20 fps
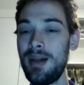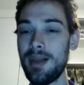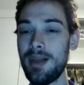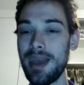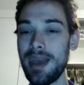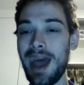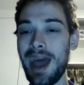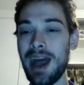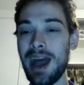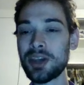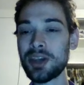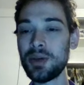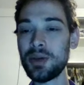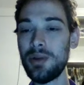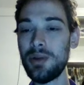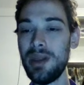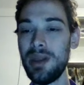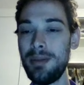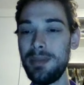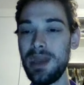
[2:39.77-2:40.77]
like
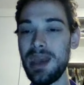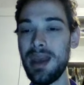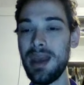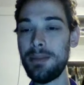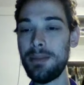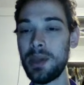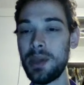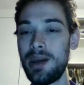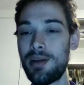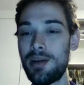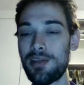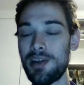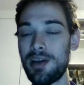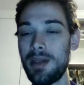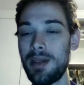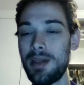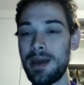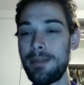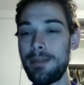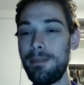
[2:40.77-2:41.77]
actual NBA players
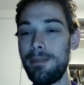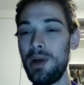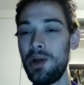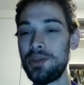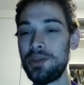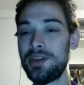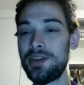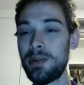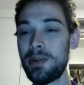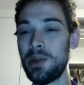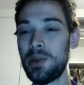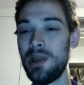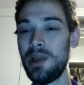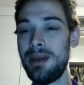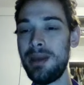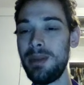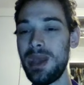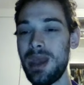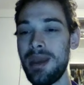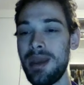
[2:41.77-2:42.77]
on, like multiple
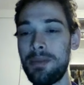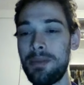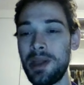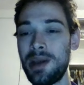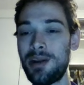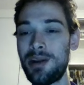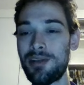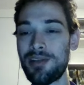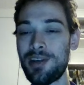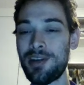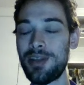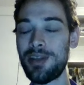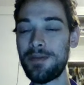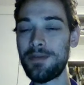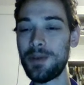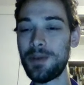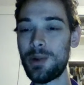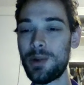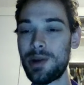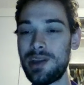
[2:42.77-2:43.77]
NBA players on the
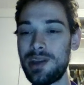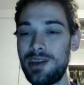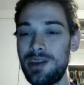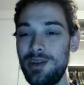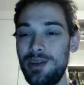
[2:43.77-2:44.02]
floor can